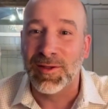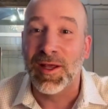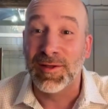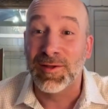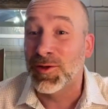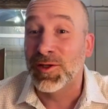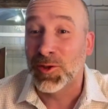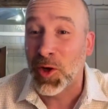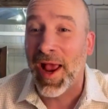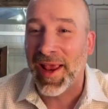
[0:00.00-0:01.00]
is
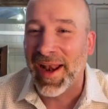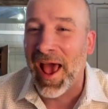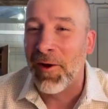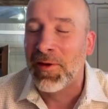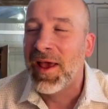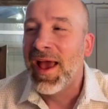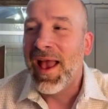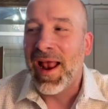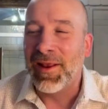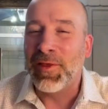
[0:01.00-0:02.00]
trying it out,
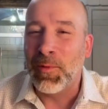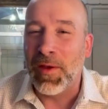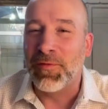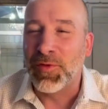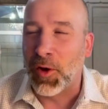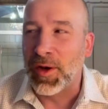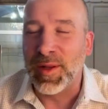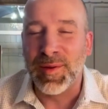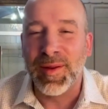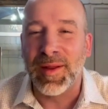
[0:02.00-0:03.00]
and I think we have
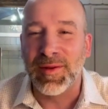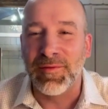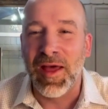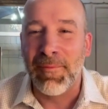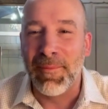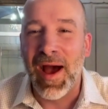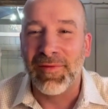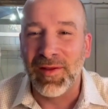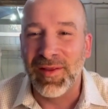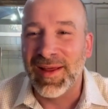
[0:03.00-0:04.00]
36 of them on
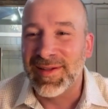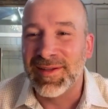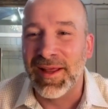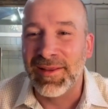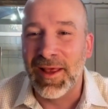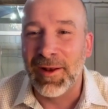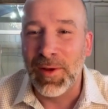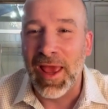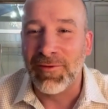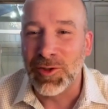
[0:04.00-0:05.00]
the list that
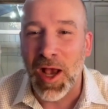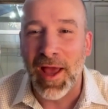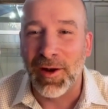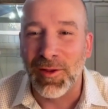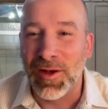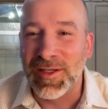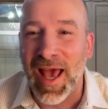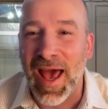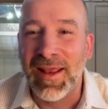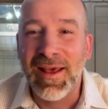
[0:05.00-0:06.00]
we have tried or looked
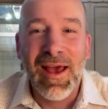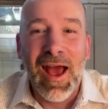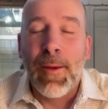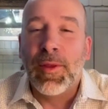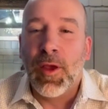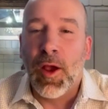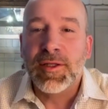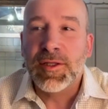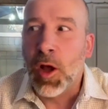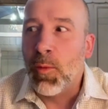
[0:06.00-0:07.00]
at. I mean, there are
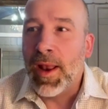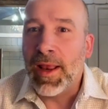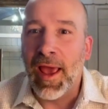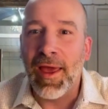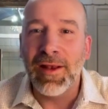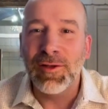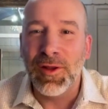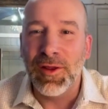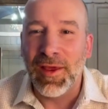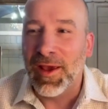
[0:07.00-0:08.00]
so many. I
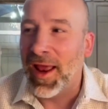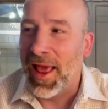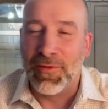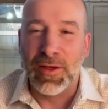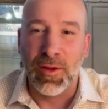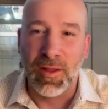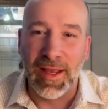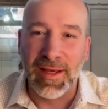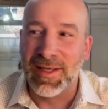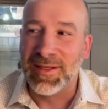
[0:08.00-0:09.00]
do think you kind of have to do the
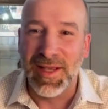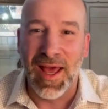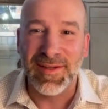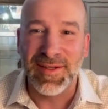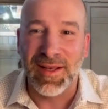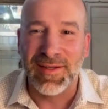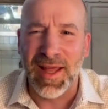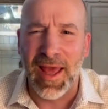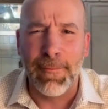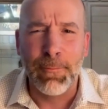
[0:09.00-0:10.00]
LinkedIn test and
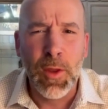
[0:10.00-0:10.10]
say,